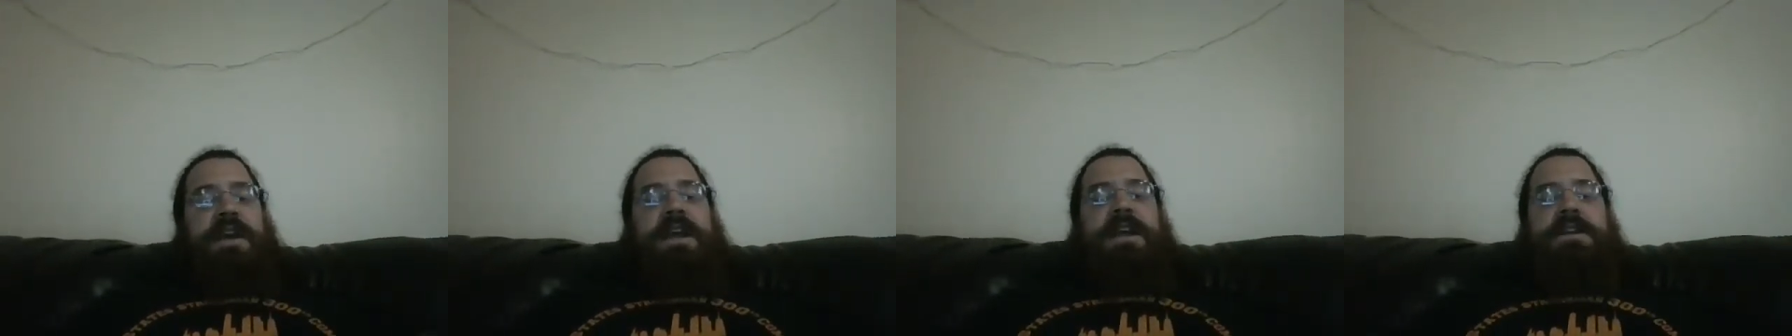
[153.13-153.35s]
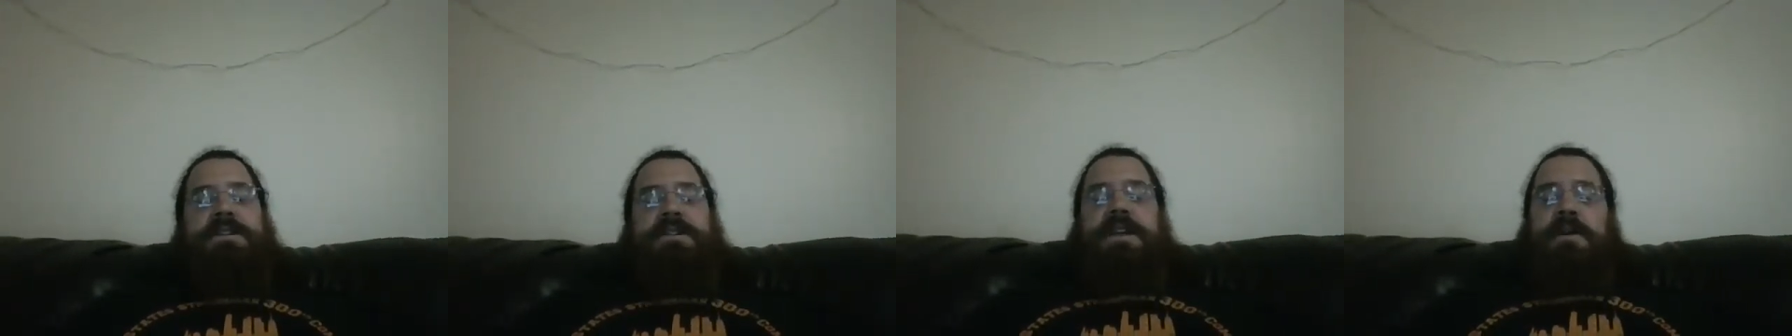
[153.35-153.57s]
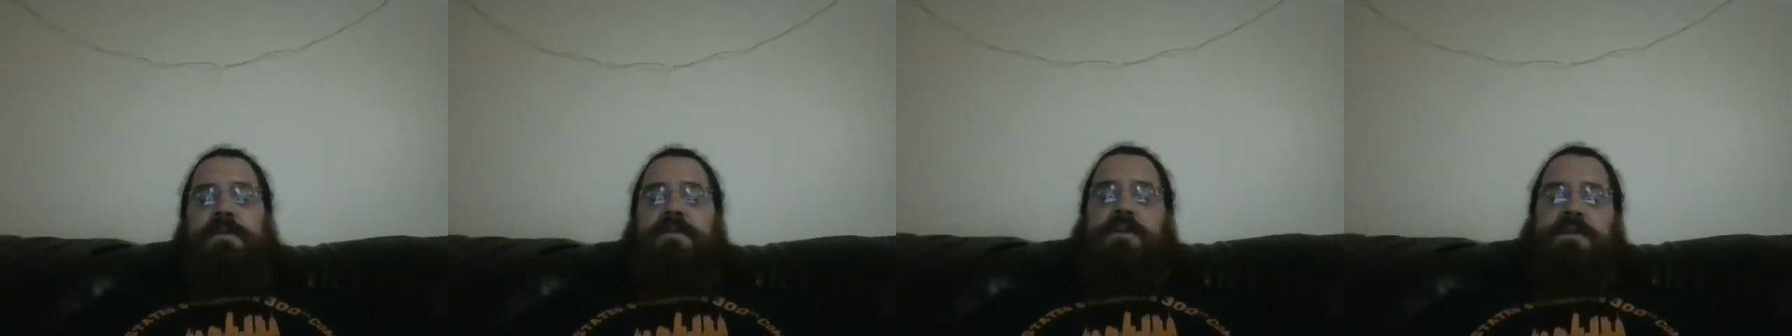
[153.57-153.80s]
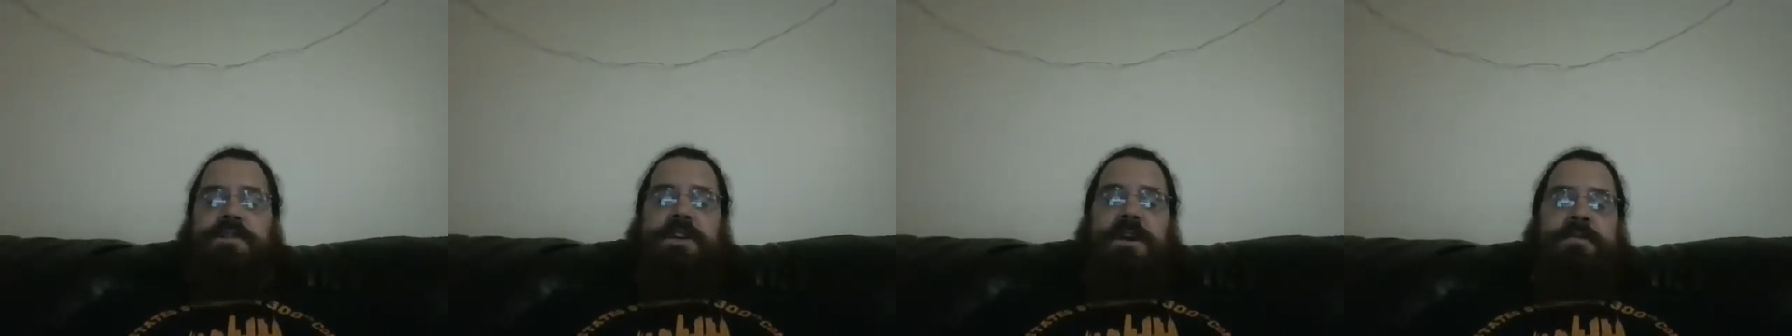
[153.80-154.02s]
handstand
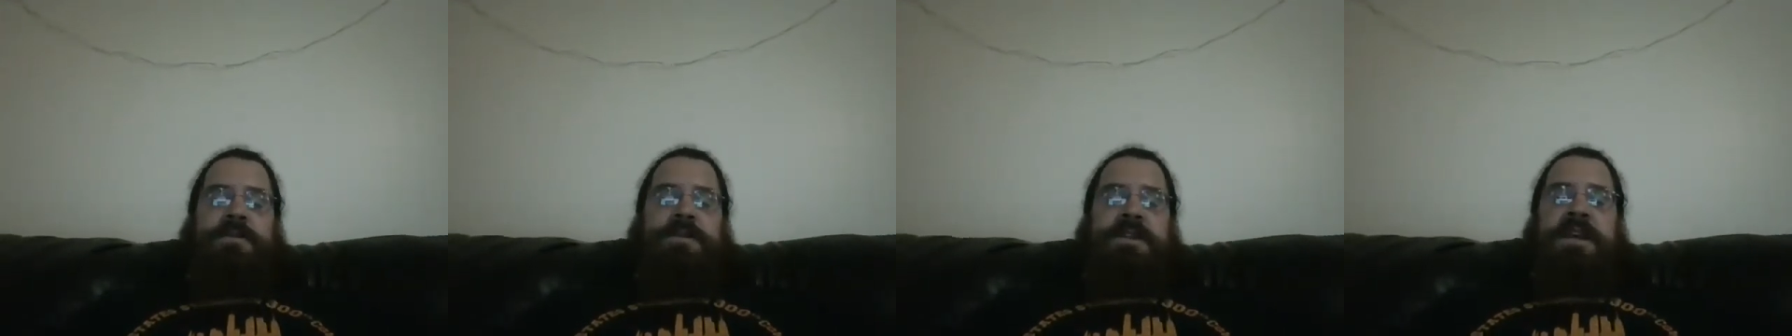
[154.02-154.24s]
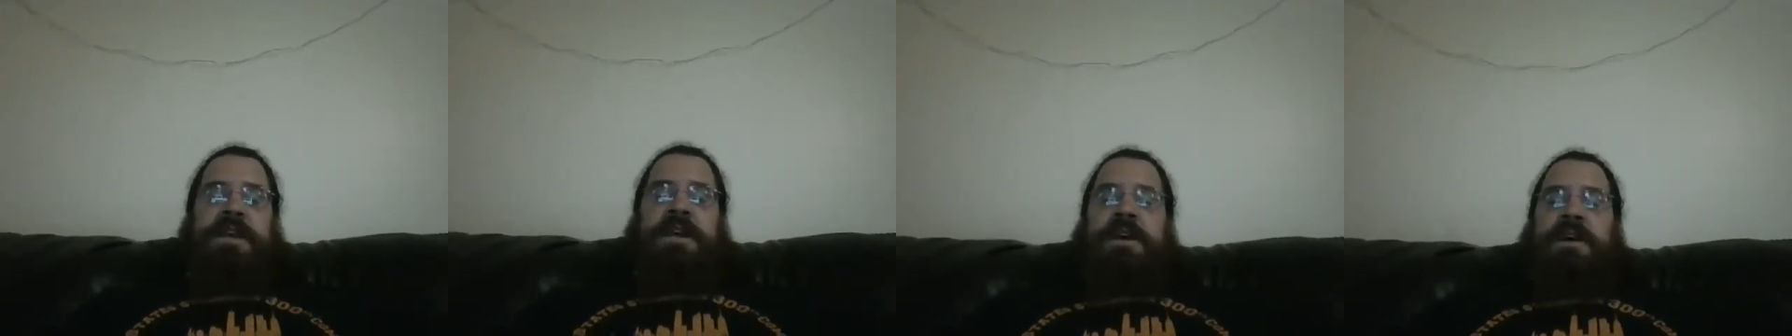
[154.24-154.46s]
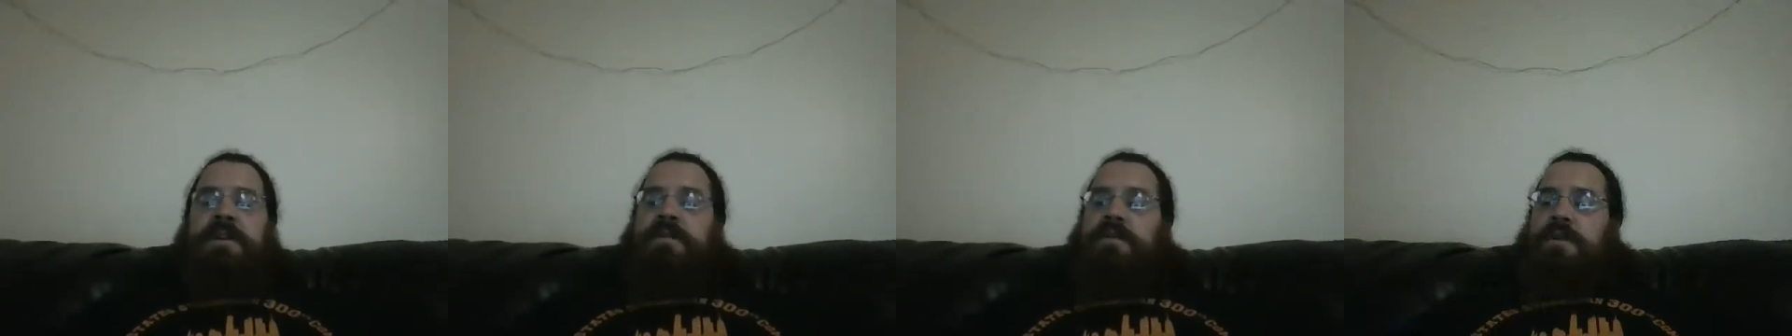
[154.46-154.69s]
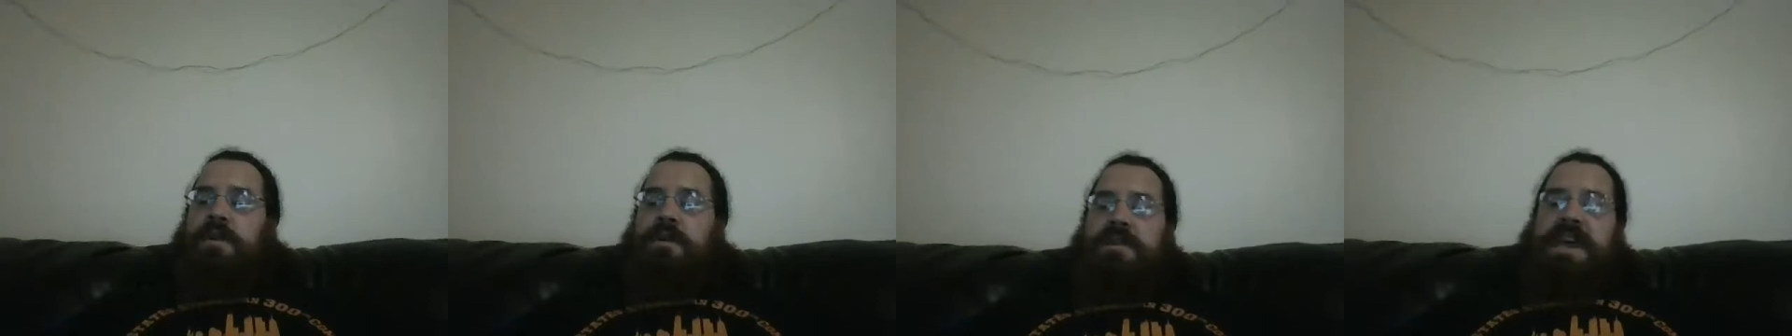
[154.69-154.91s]
push-ups.
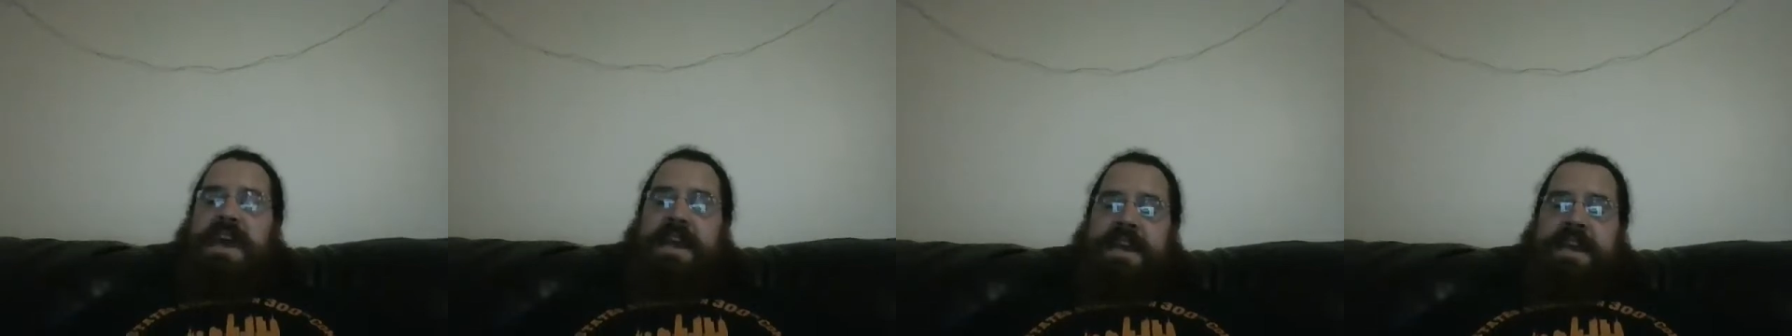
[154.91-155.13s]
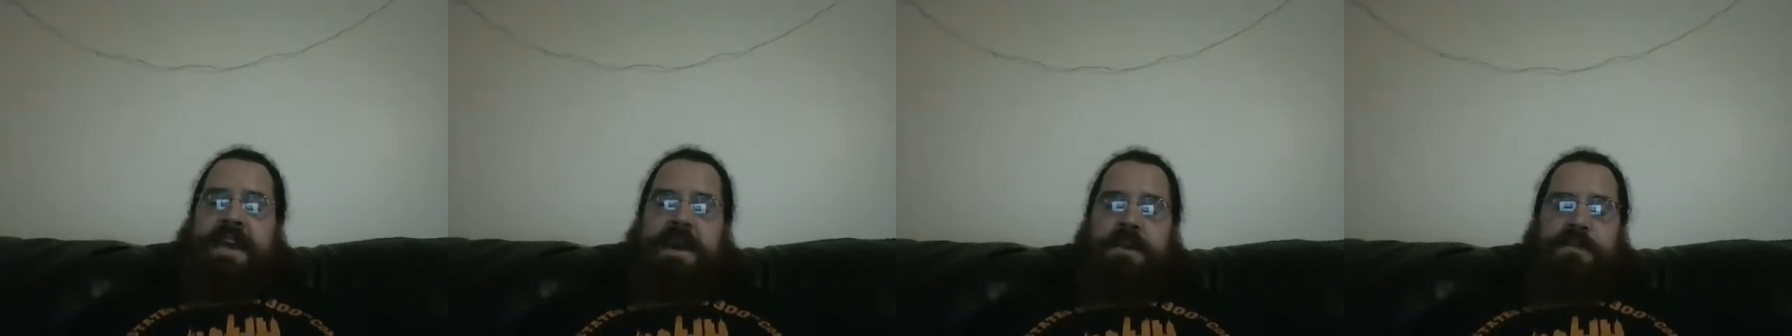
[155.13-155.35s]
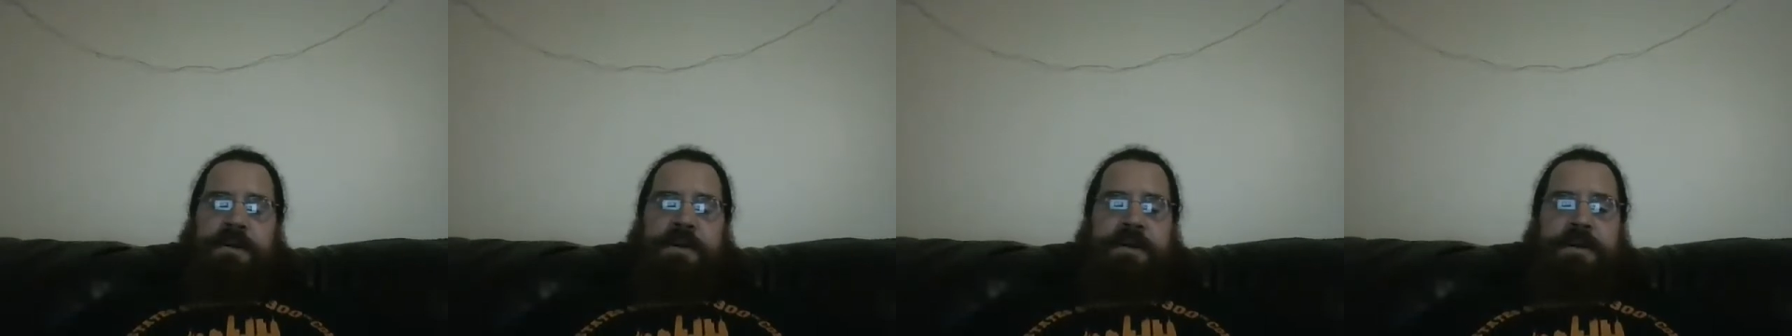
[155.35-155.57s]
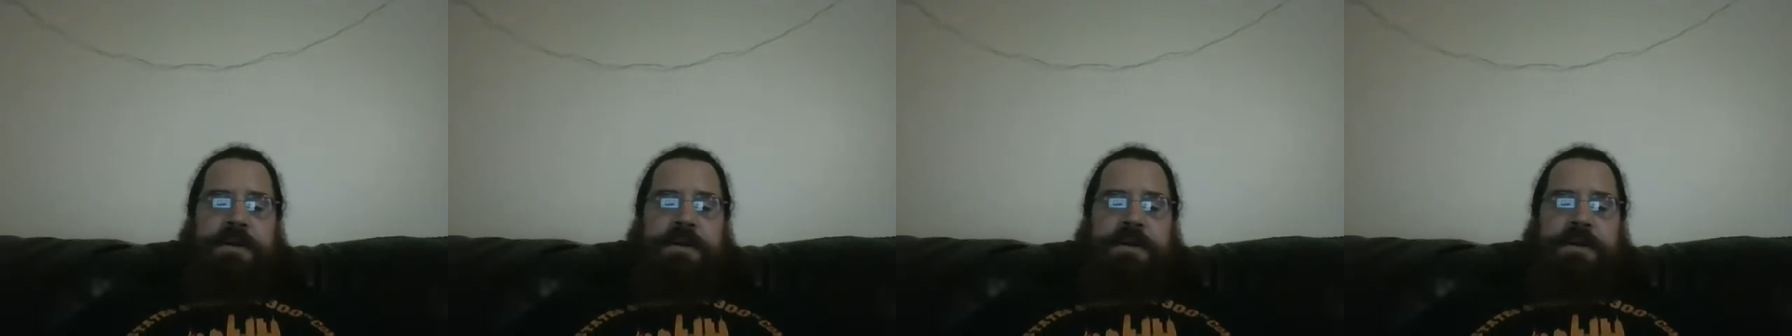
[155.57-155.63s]
Throw in that kip.